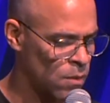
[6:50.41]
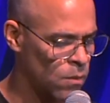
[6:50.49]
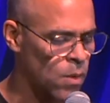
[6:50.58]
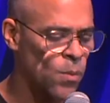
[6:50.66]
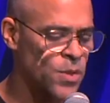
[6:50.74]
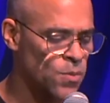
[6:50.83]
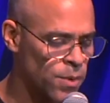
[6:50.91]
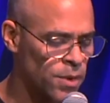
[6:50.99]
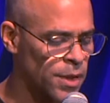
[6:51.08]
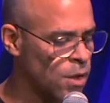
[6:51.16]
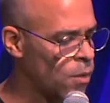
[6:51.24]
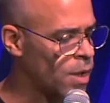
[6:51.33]
What was
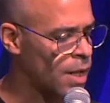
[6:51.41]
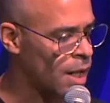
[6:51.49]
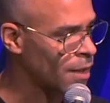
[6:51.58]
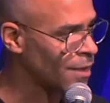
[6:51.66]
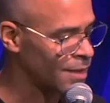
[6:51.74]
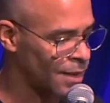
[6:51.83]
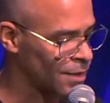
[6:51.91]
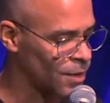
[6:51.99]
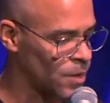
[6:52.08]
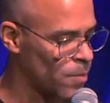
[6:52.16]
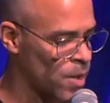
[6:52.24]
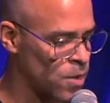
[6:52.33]
really going on in that
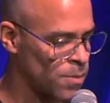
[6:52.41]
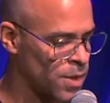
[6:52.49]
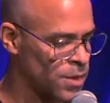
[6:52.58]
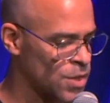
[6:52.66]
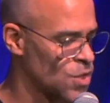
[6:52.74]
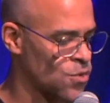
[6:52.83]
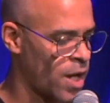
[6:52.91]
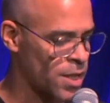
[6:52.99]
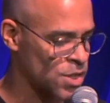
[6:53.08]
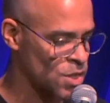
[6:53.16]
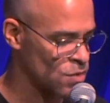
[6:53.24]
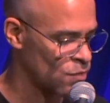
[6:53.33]
little apartment?
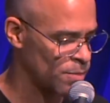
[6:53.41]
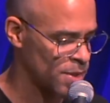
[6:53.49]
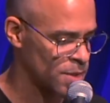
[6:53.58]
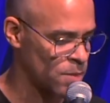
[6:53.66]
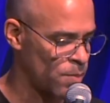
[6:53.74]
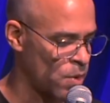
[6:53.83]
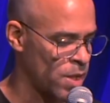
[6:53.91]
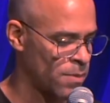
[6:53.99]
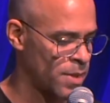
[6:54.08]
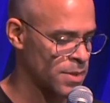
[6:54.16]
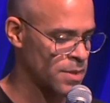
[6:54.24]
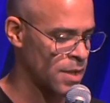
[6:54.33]
Distractions from
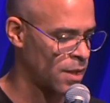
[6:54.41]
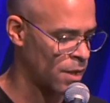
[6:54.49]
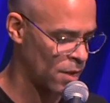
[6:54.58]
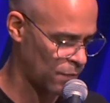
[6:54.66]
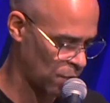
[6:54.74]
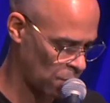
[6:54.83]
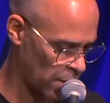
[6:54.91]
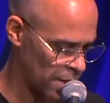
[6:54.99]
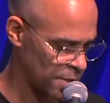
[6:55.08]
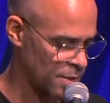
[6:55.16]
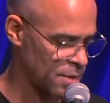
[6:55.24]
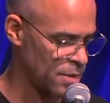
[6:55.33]
disappointments and enough
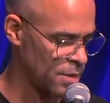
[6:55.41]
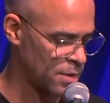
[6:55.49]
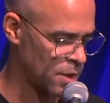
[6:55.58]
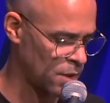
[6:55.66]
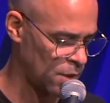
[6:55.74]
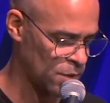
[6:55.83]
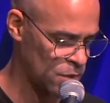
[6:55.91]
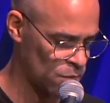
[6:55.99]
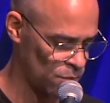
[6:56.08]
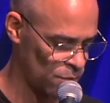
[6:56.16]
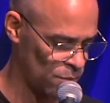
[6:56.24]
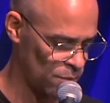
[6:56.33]
grace to get us
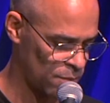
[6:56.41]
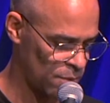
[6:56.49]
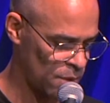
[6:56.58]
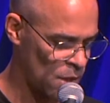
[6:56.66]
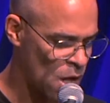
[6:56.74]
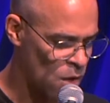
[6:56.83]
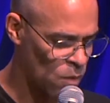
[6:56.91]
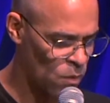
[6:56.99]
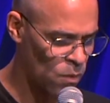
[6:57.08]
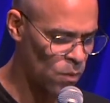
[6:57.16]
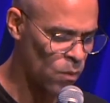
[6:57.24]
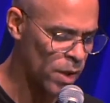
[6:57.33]
through.
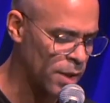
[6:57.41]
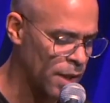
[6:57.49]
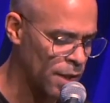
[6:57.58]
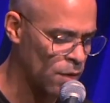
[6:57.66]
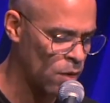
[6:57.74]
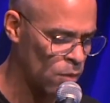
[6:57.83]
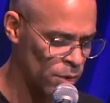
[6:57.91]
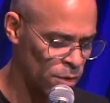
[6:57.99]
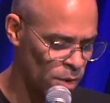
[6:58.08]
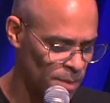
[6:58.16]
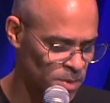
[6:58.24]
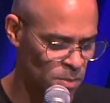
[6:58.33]
One night, Owen
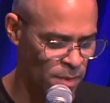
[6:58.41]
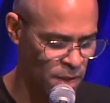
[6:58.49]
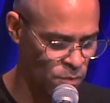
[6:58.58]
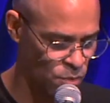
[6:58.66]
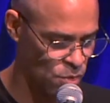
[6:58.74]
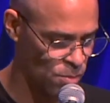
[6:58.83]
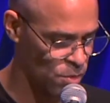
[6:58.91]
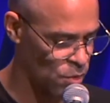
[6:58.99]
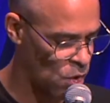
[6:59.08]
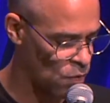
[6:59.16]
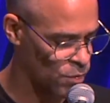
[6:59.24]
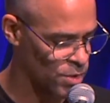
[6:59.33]
crept in my room,
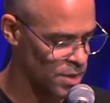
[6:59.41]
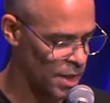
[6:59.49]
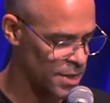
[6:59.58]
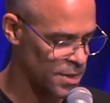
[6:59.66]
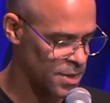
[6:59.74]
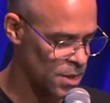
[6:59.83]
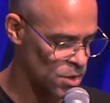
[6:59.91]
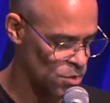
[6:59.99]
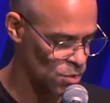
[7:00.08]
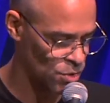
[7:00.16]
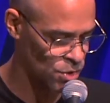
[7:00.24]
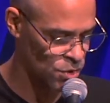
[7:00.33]
her oversized
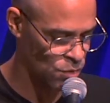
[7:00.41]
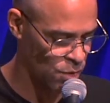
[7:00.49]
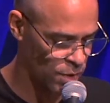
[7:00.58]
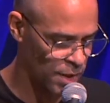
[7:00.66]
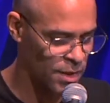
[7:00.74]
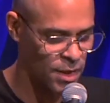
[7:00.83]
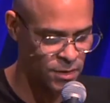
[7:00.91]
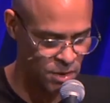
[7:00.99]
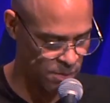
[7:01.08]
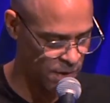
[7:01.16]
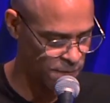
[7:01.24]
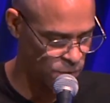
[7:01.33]
t-shirt and short, and knelt
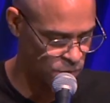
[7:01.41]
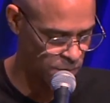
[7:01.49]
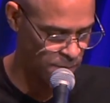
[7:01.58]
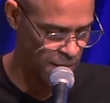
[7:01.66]
at my futon